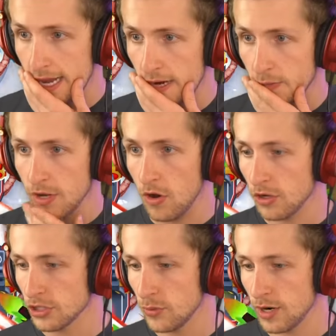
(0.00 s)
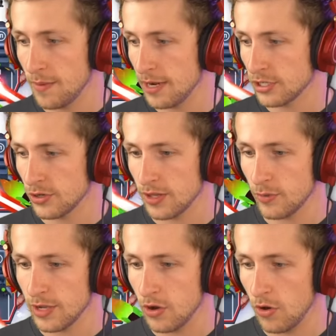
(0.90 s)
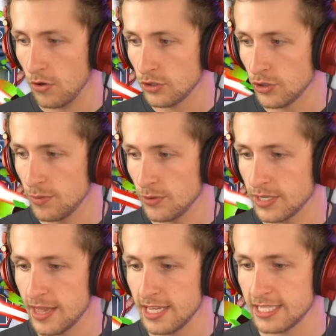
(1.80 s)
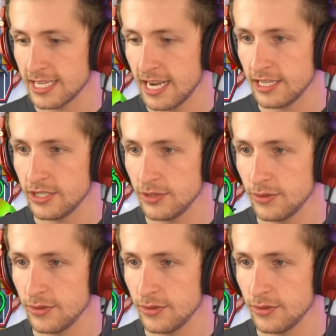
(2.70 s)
And we also want to make sure that we ultra boost this guy too.